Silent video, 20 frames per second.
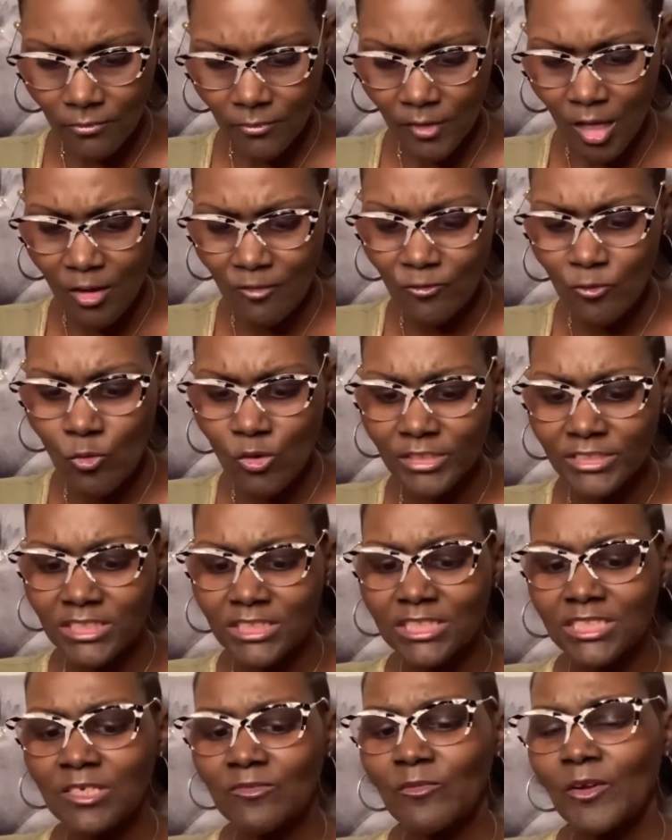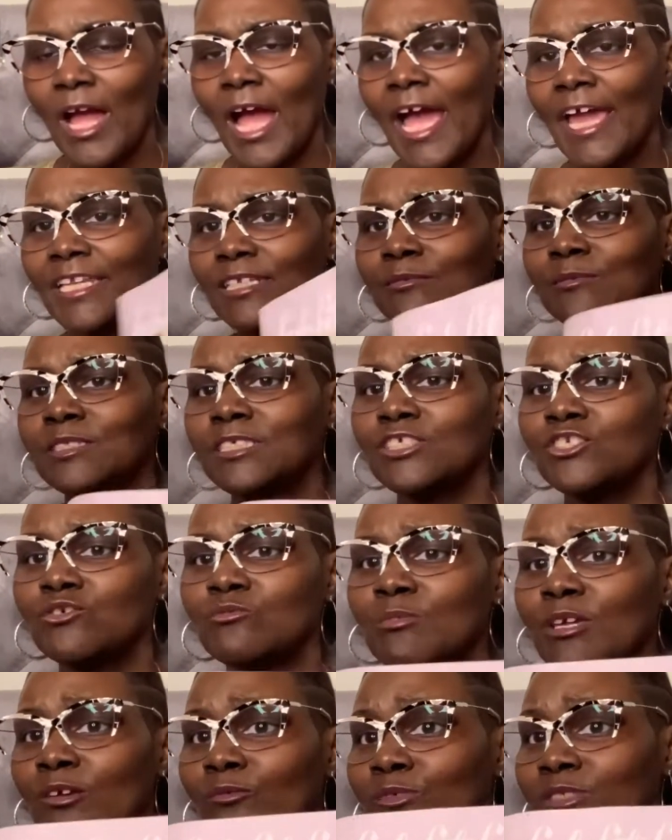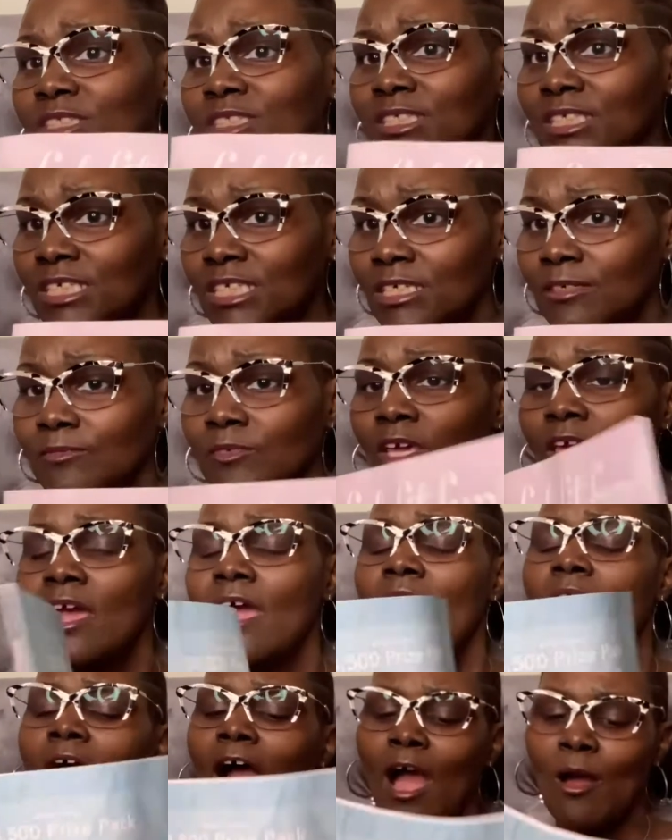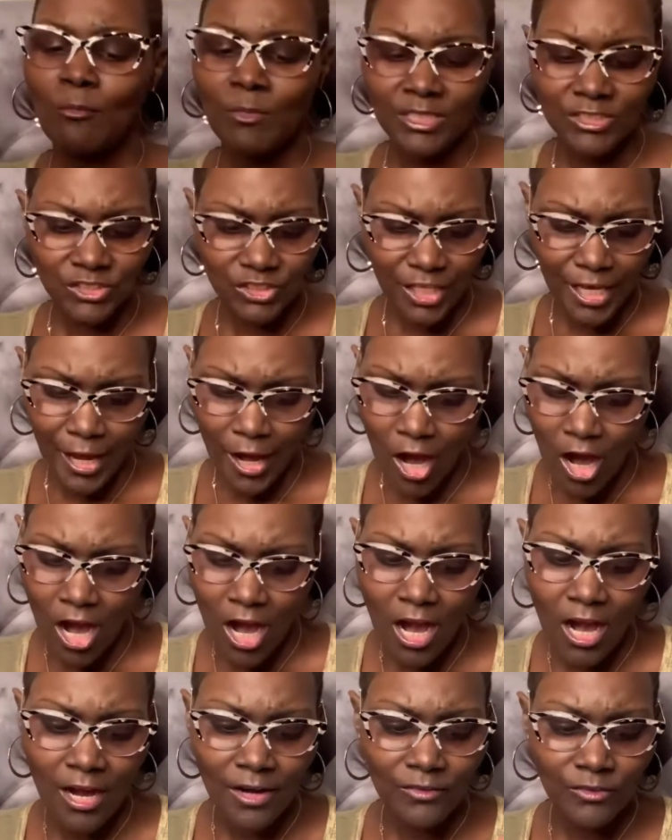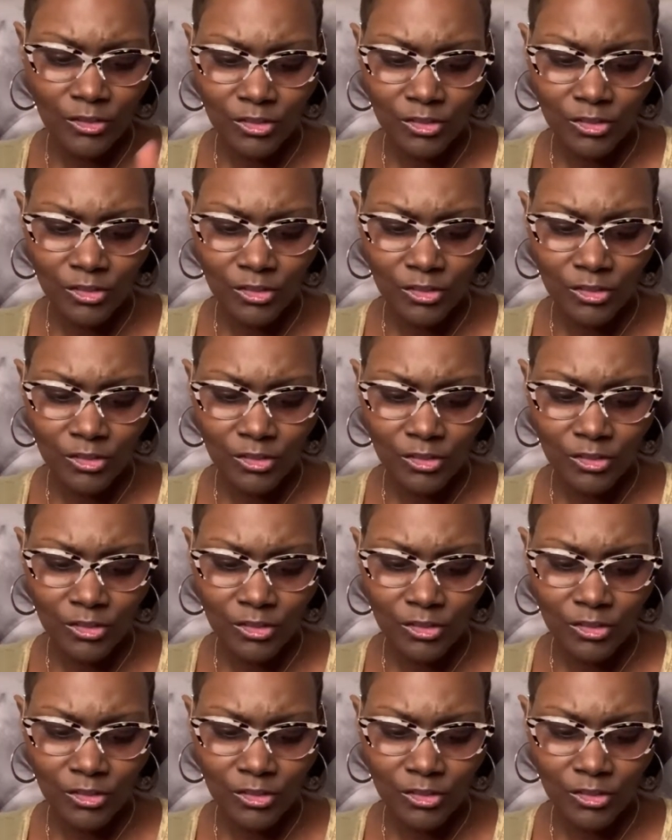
of course the different items that you may receive how much they are those